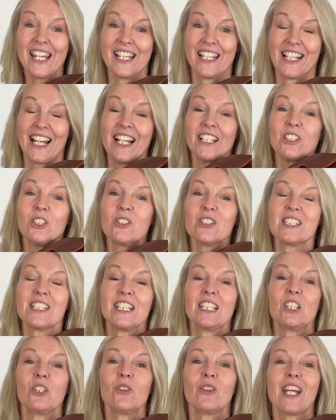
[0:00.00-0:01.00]
And you see,
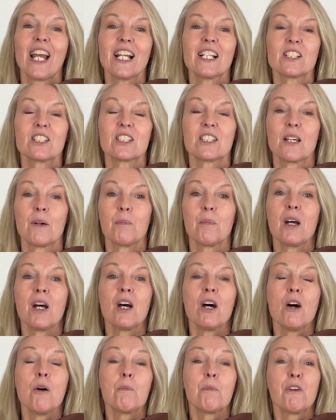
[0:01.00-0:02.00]
you get some
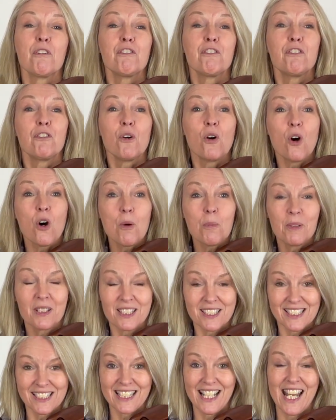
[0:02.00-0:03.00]

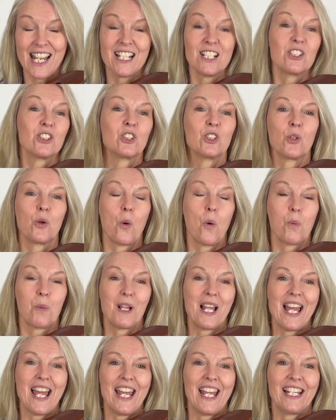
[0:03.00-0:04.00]
performance into your
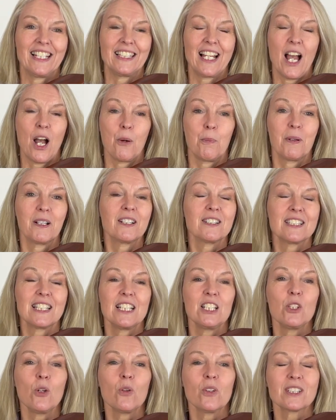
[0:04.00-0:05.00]
playing now, because in
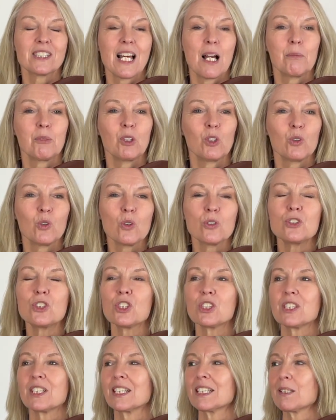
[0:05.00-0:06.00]
your exam you're not
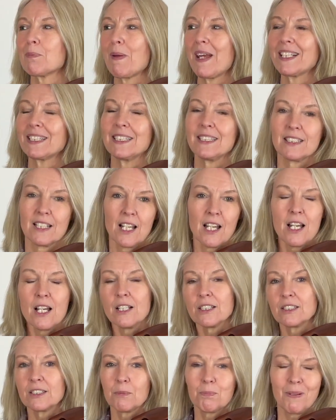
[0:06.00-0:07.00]
just expected
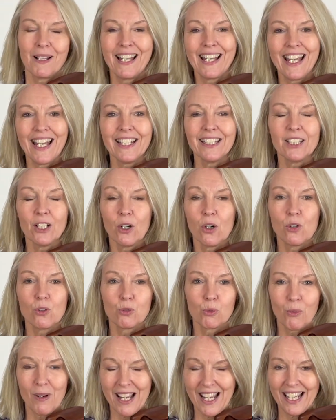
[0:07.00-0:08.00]
to play any old
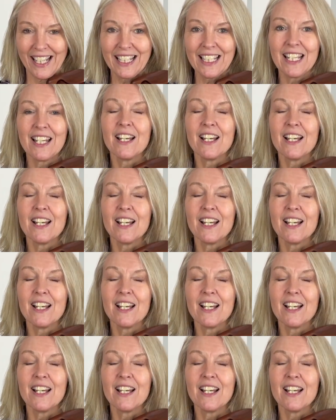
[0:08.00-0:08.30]
way.